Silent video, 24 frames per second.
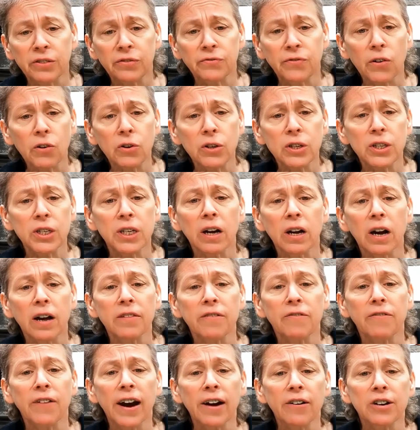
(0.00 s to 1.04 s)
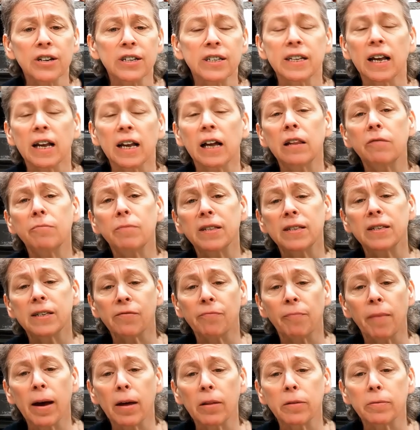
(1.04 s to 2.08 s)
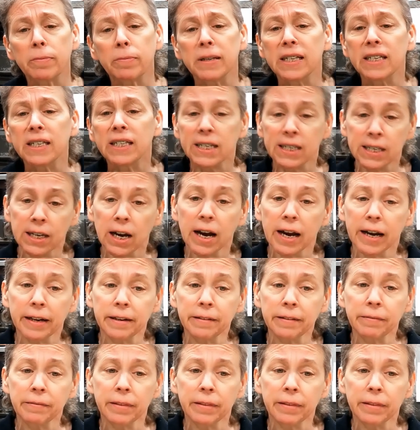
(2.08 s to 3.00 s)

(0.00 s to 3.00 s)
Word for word: focusing on the various elements of mouthpiece design